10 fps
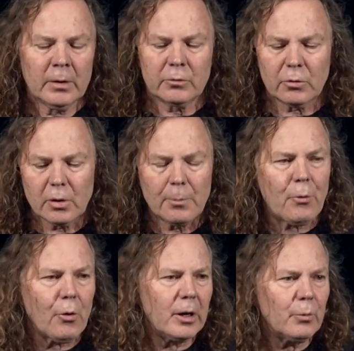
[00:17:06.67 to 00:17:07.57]
to the
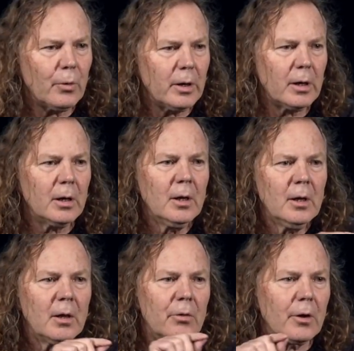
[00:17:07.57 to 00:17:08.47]
point where
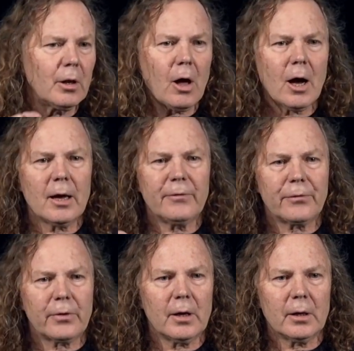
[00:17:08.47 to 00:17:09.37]
the
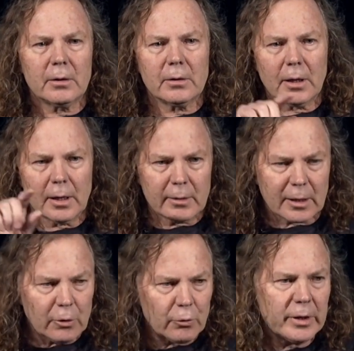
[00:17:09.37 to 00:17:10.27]
life and the
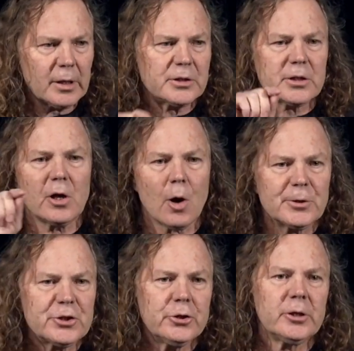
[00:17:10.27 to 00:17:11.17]
careers and the
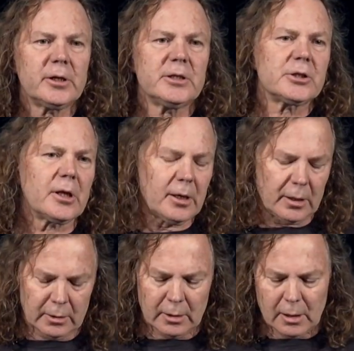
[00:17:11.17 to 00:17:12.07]
opportunities that